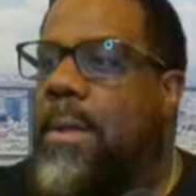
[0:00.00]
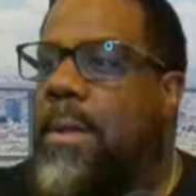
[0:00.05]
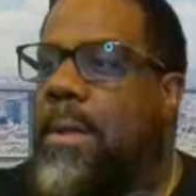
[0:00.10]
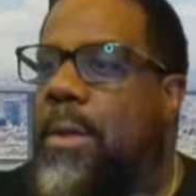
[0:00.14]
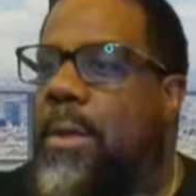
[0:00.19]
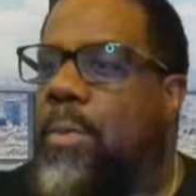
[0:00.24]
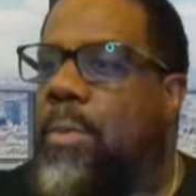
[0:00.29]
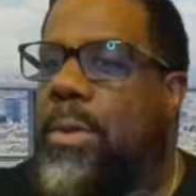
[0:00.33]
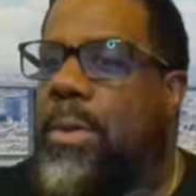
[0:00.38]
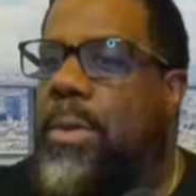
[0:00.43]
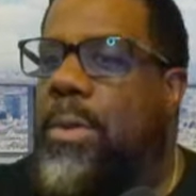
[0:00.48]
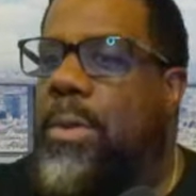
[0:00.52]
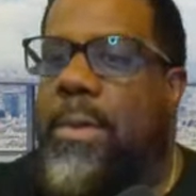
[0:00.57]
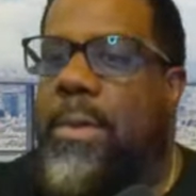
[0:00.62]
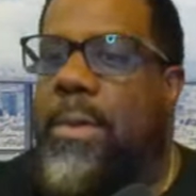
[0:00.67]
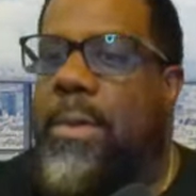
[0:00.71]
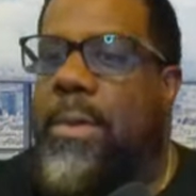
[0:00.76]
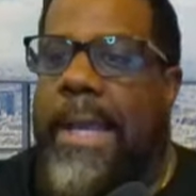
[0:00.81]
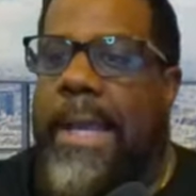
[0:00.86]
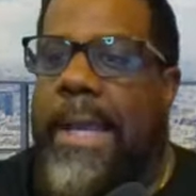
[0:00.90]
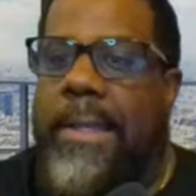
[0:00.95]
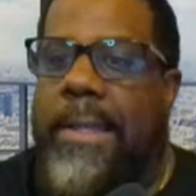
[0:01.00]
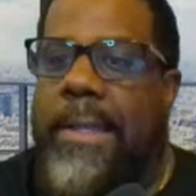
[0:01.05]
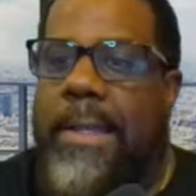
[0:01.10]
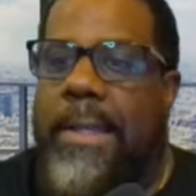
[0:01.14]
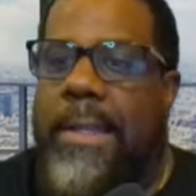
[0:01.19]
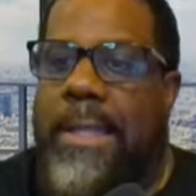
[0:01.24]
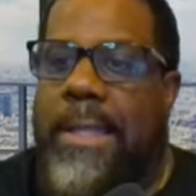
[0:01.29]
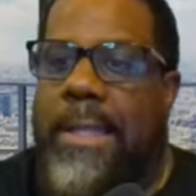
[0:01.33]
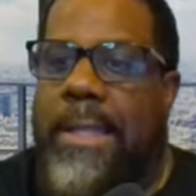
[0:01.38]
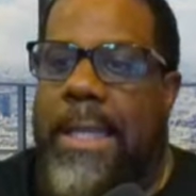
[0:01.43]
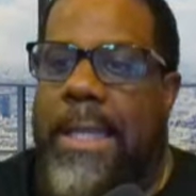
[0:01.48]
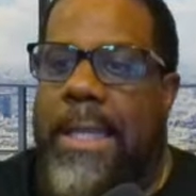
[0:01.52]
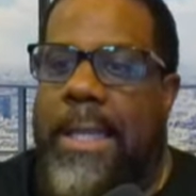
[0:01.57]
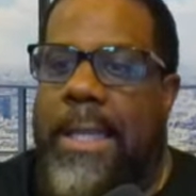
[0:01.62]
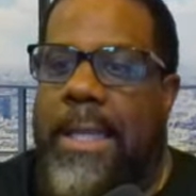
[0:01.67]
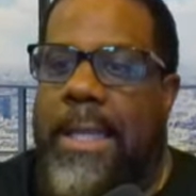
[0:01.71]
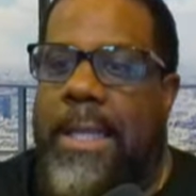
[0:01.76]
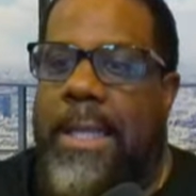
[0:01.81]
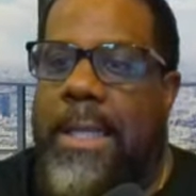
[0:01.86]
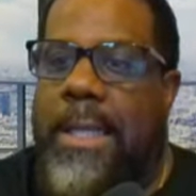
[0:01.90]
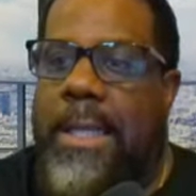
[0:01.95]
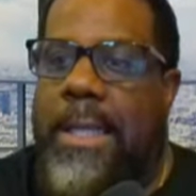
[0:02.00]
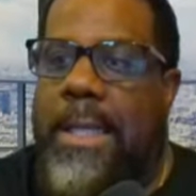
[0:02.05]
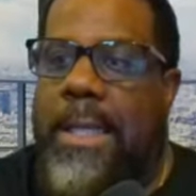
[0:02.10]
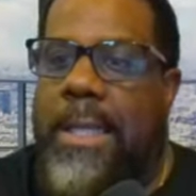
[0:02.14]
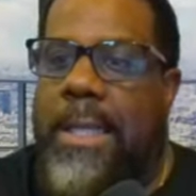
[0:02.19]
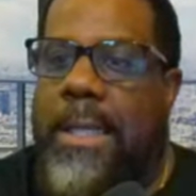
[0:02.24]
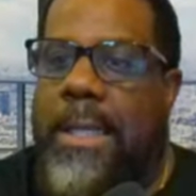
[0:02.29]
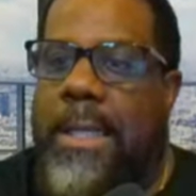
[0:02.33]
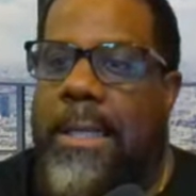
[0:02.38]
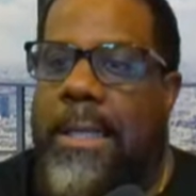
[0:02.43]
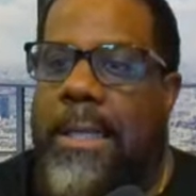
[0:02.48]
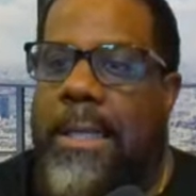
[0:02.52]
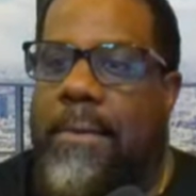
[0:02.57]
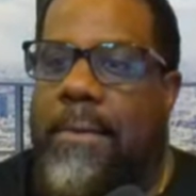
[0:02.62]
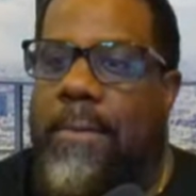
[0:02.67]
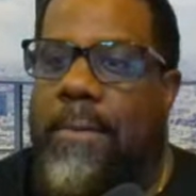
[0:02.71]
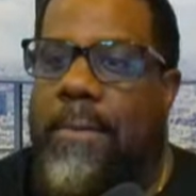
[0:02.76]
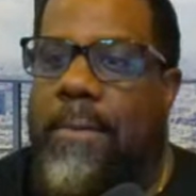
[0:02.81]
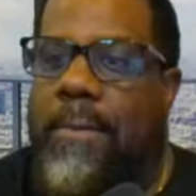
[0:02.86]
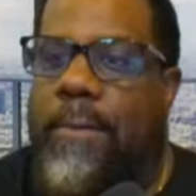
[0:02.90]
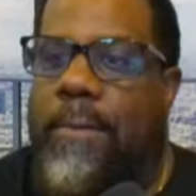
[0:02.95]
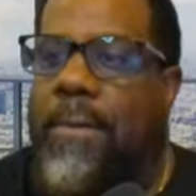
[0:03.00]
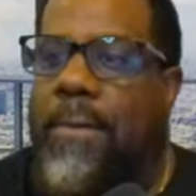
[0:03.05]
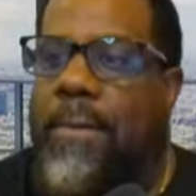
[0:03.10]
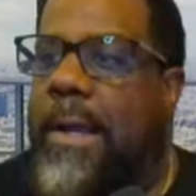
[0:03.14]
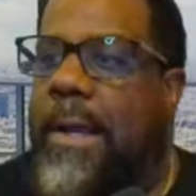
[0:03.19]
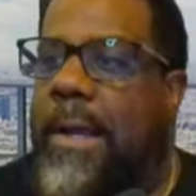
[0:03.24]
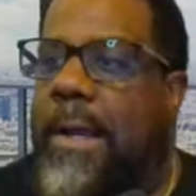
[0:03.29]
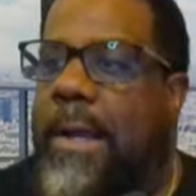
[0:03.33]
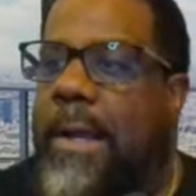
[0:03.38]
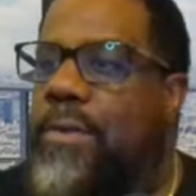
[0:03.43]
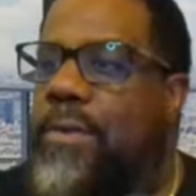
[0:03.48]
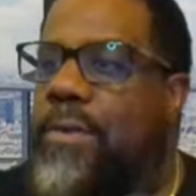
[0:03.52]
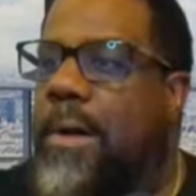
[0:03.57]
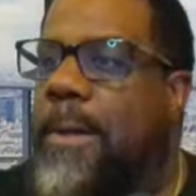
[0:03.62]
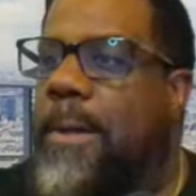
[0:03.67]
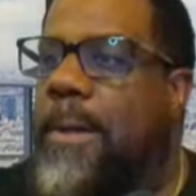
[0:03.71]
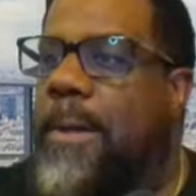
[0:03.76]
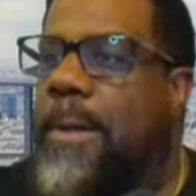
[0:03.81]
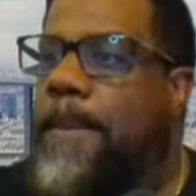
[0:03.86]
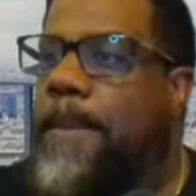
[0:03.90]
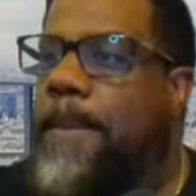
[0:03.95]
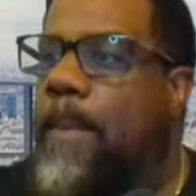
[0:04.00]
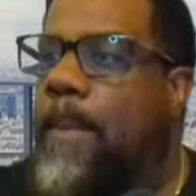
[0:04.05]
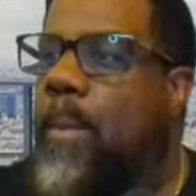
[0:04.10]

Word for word: And we'll look at the four hour chart.